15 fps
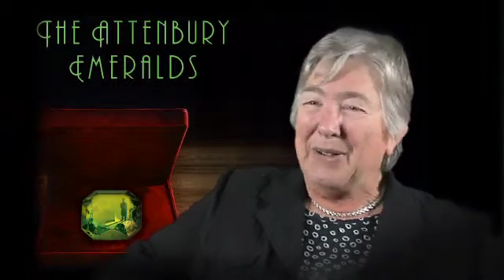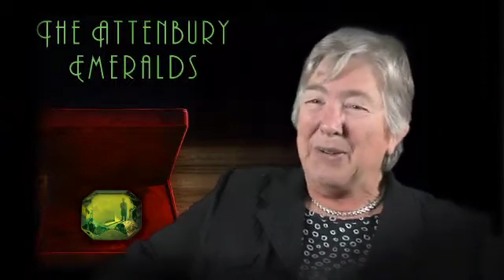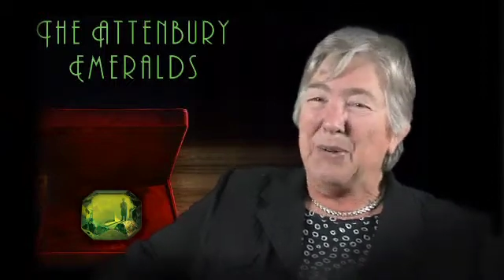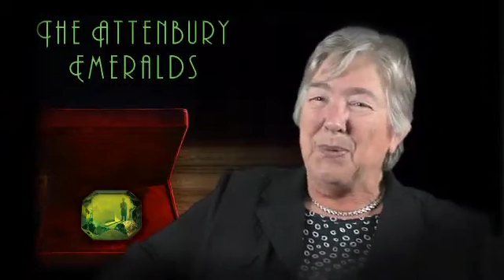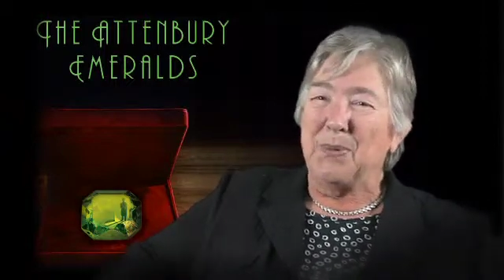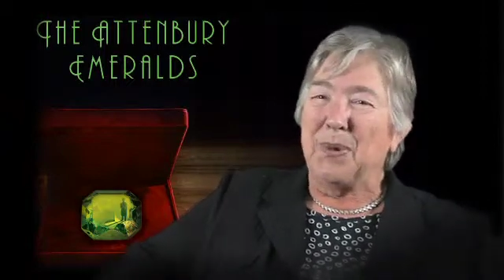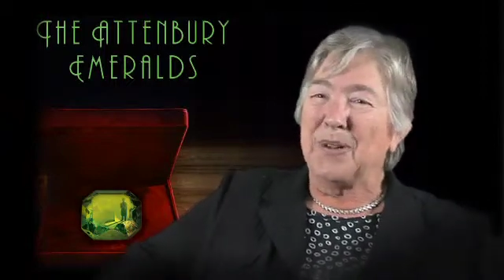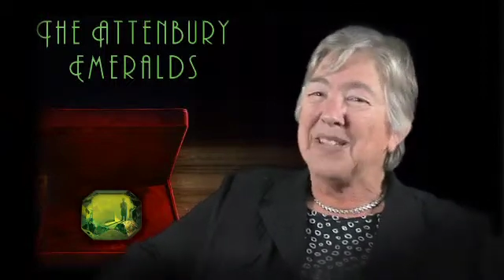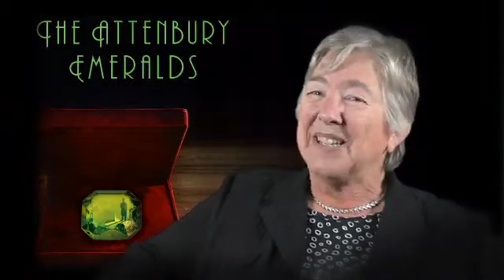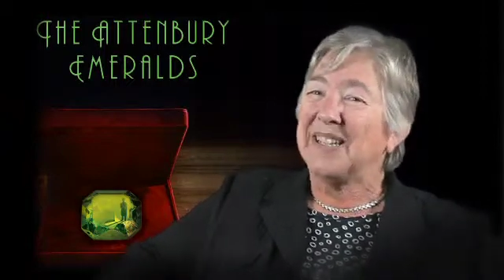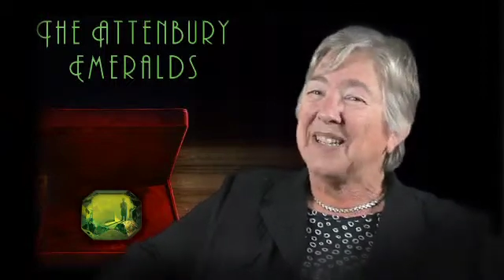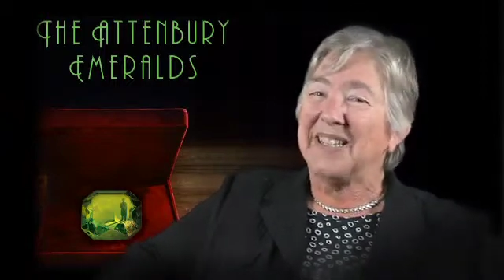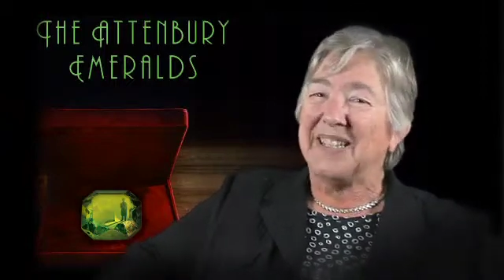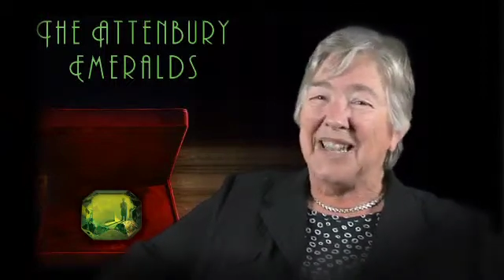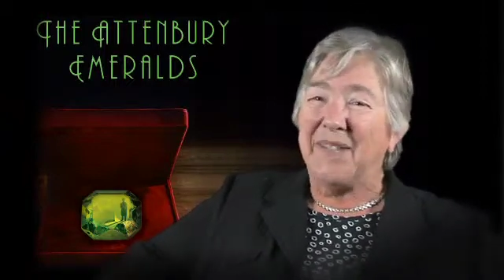who wanted a
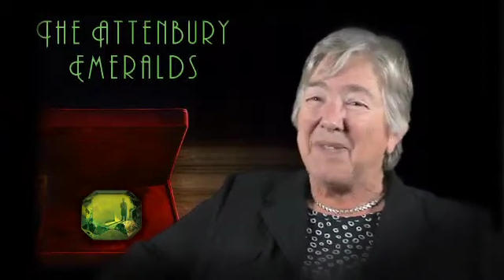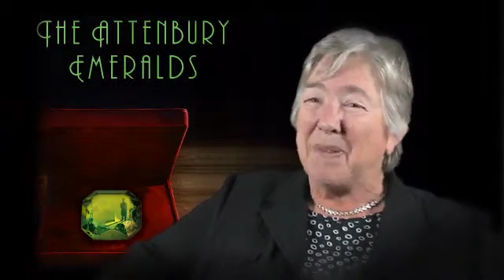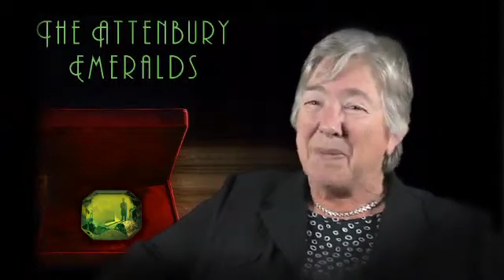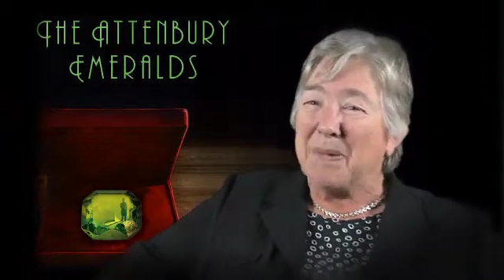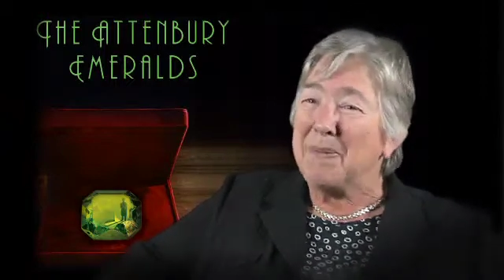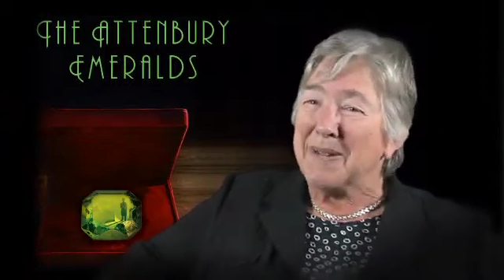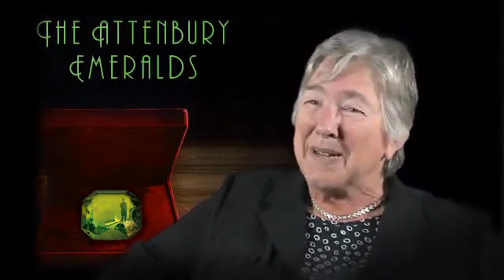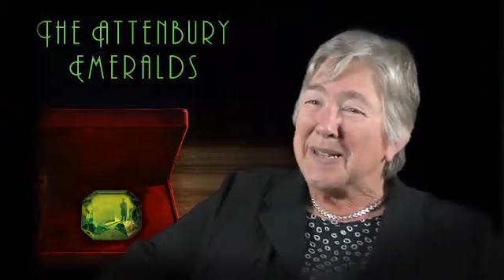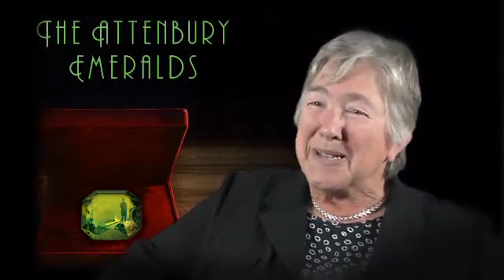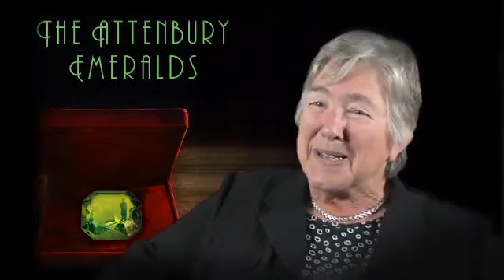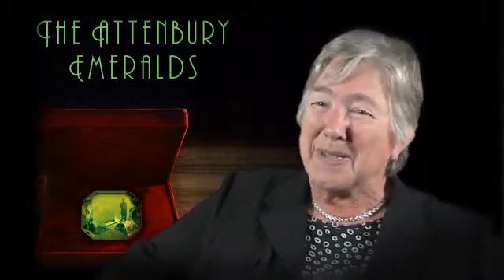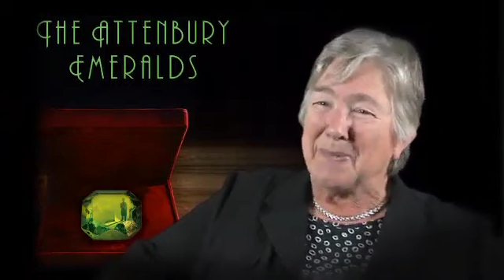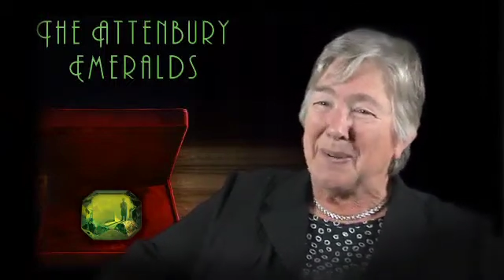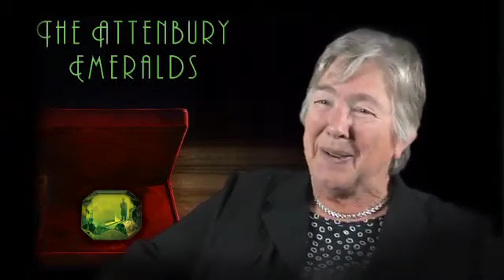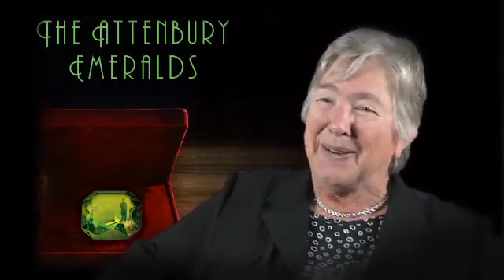clever woman as
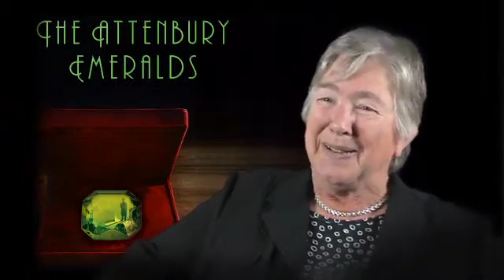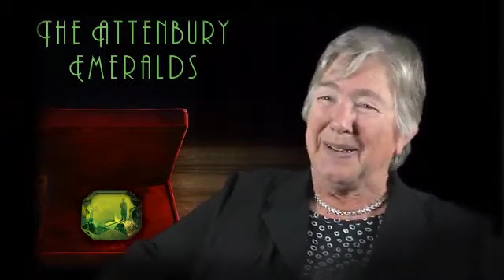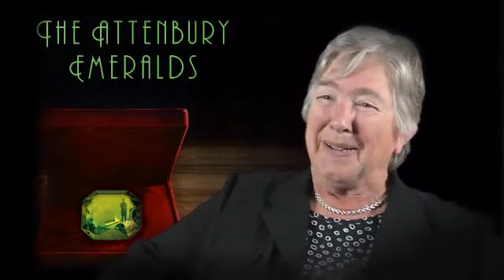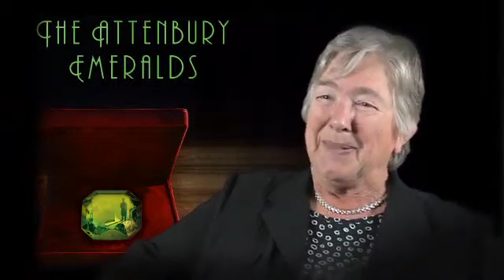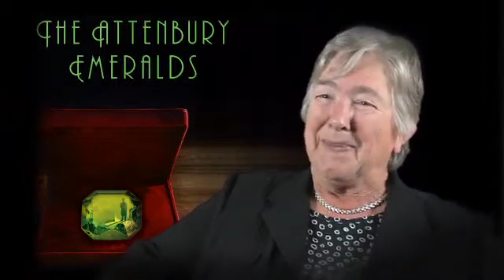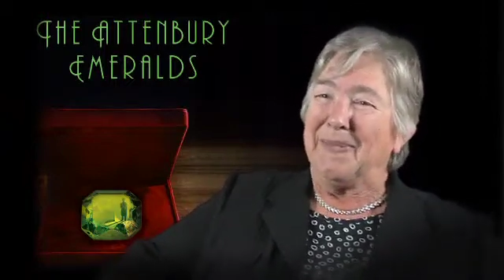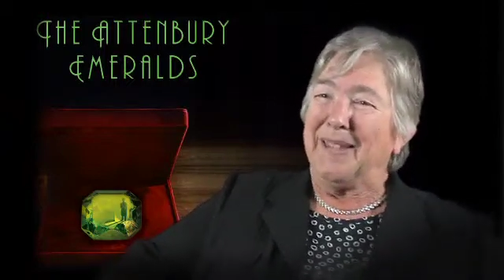his partner.